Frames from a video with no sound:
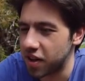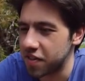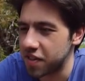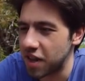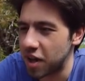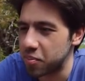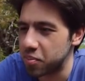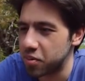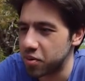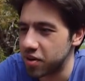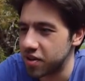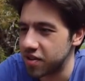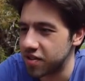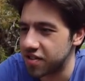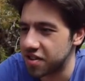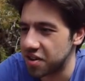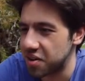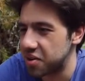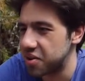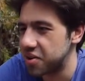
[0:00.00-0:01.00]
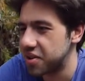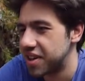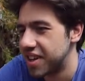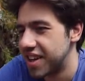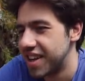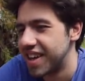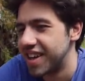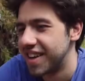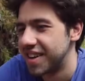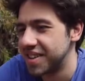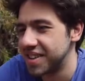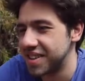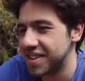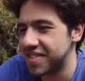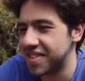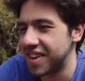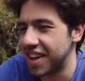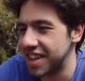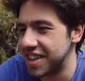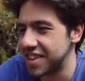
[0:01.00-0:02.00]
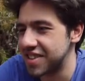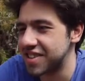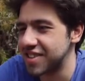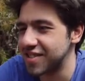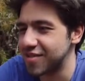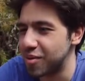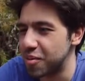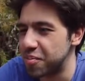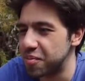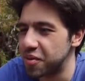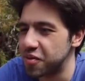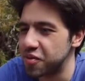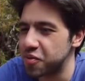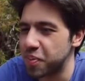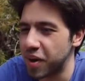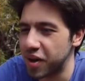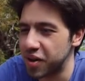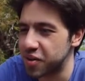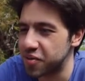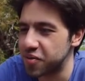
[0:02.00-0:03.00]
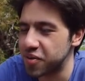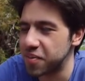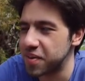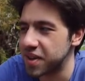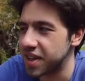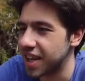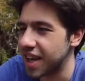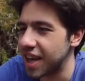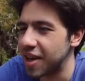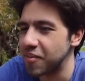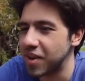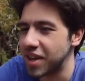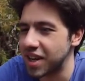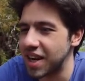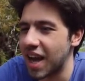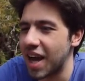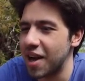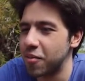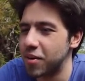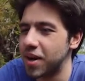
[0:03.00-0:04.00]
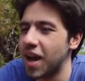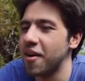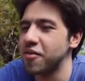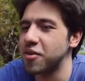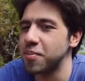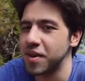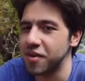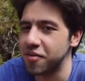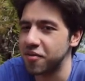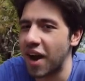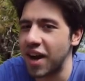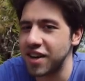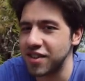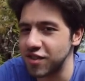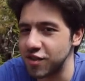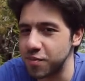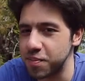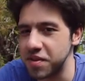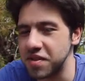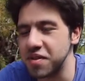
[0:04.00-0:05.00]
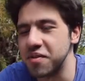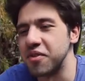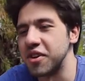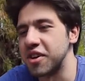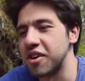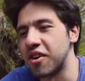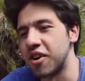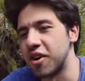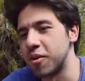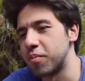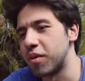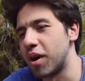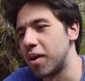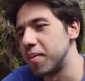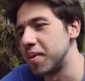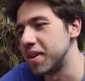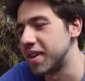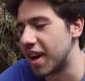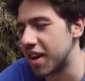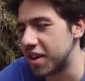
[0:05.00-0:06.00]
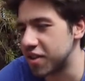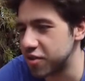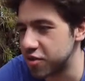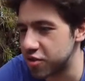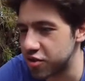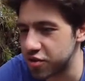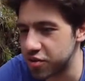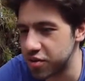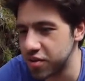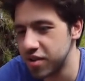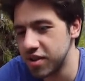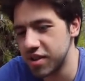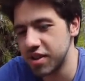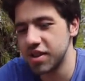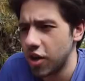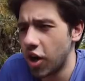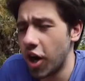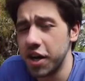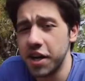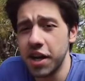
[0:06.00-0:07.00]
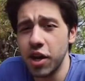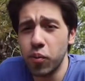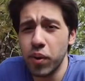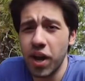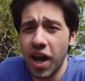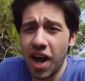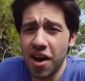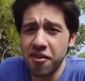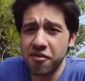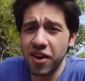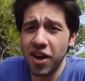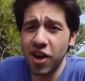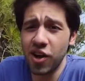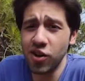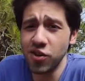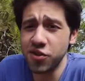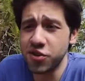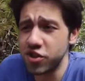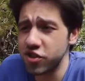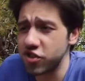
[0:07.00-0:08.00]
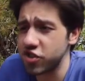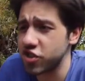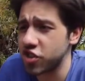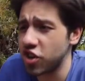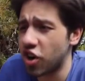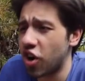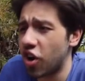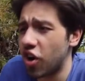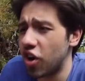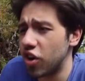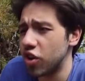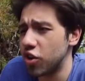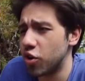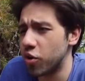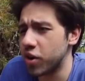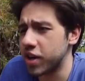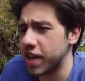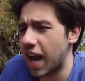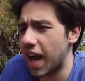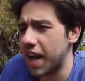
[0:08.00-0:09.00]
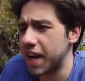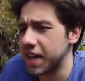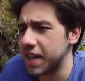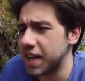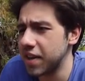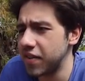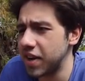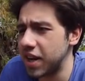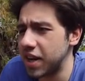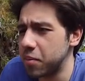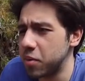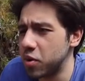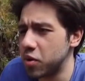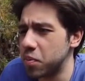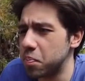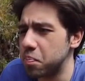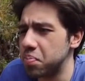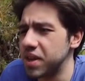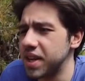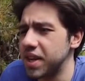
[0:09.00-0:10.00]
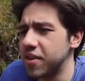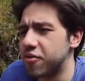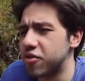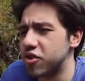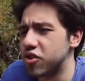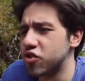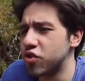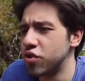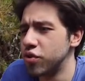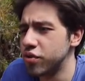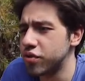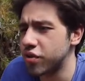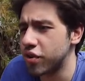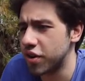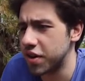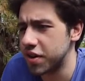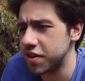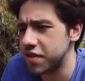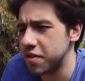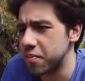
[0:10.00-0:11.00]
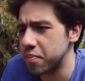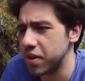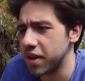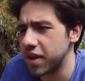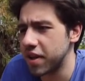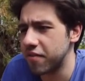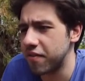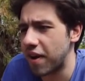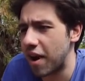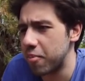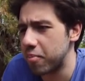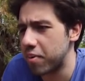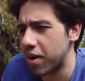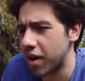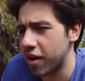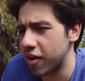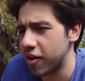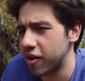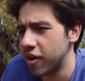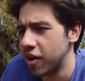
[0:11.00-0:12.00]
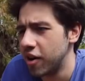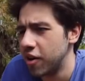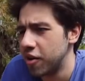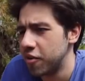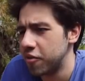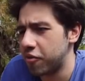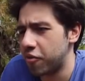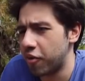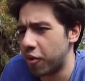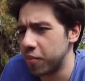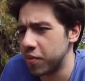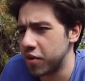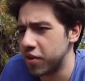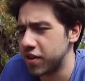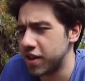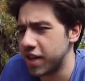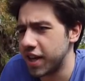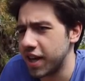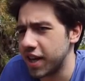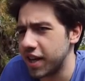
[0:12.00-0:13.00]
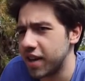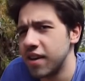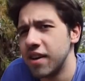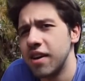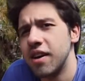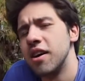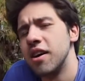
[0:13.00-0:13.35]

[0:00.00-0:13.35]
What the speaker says: at that point, so it's like, this has removed Pellar from the game. Like, it would have to be a faction-specific card, probably, not a neutral. Alright, here we have Elder's Call, Organic. Give an enemy unit bleeding for 2 turns, then play a vampire from your deck.